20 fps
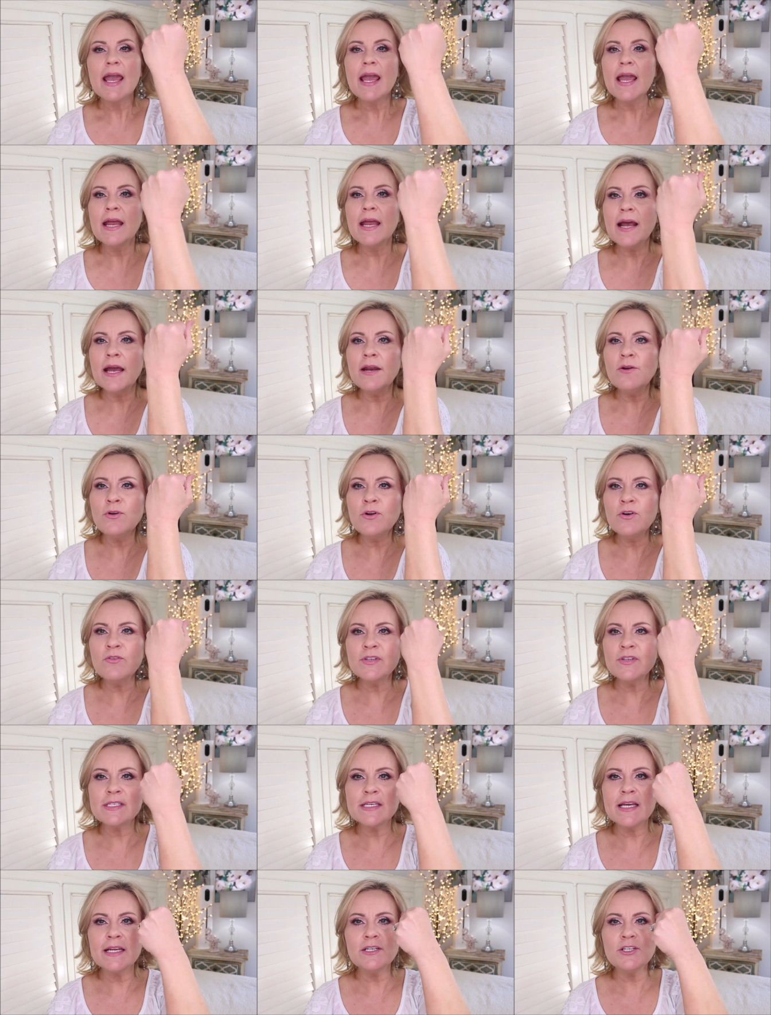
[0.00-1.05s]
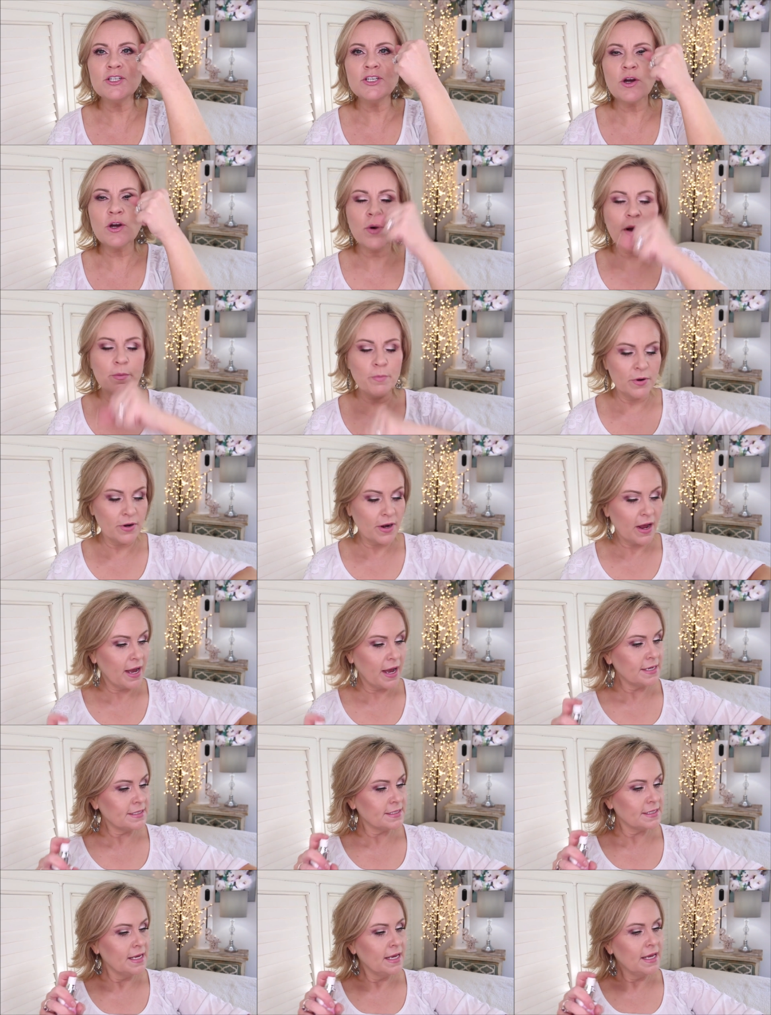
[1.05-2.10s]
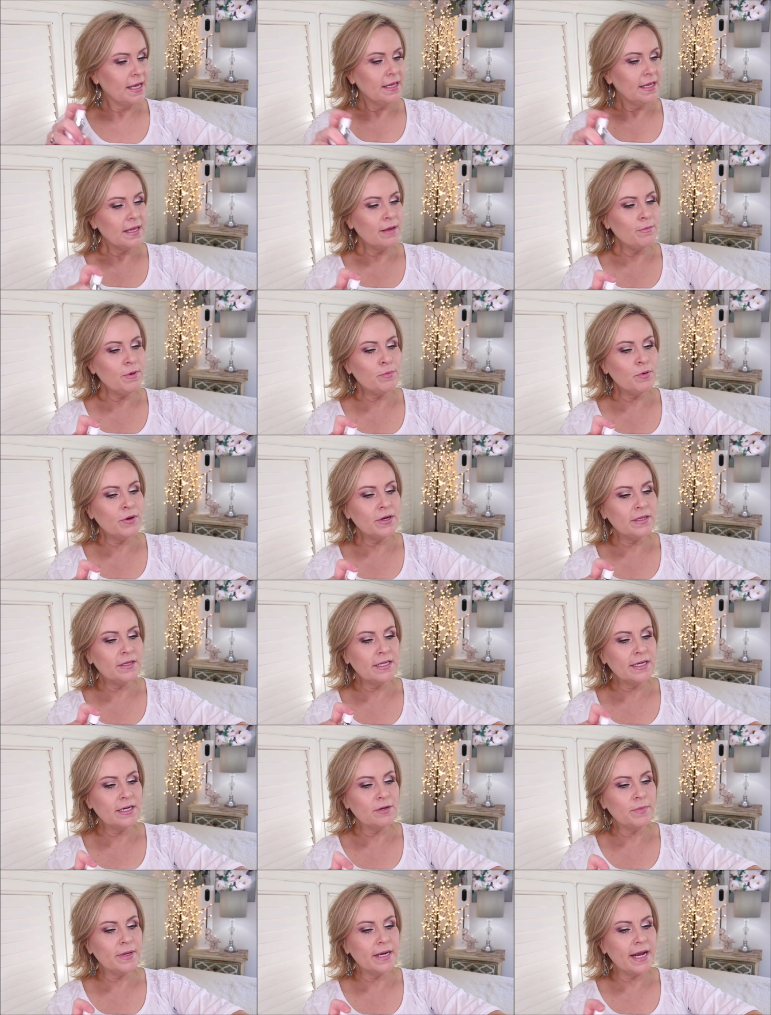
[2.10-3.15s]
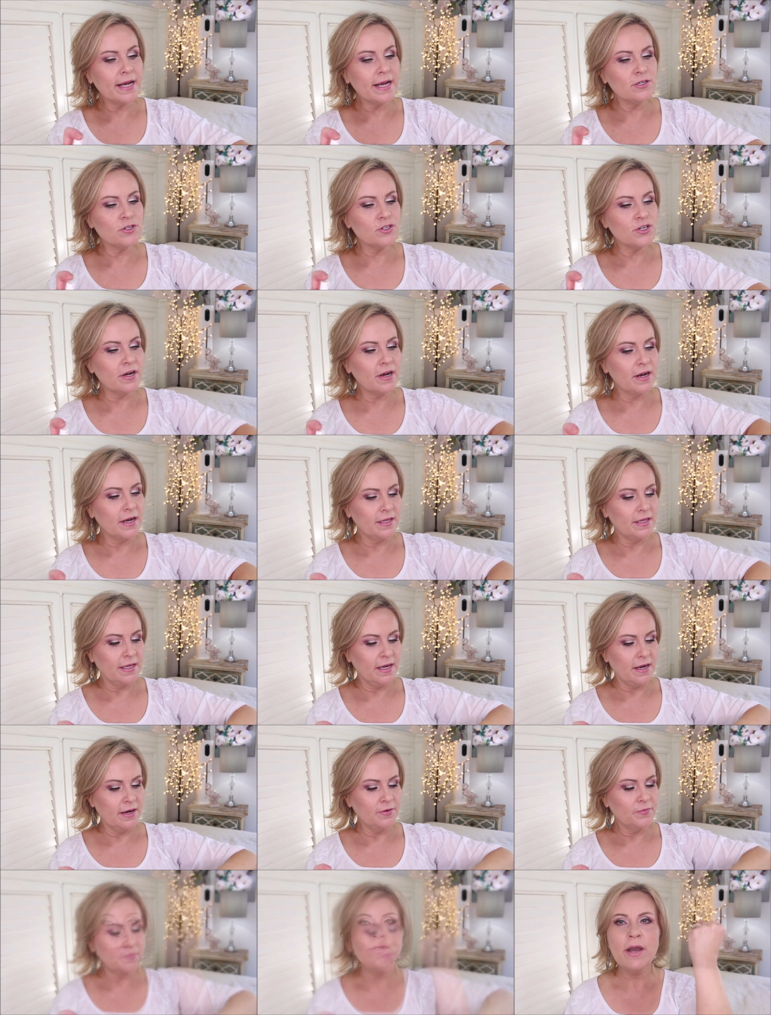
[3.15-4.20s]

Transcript: And I don't know if it's gonna show up or not, let me put a little bit extra on there.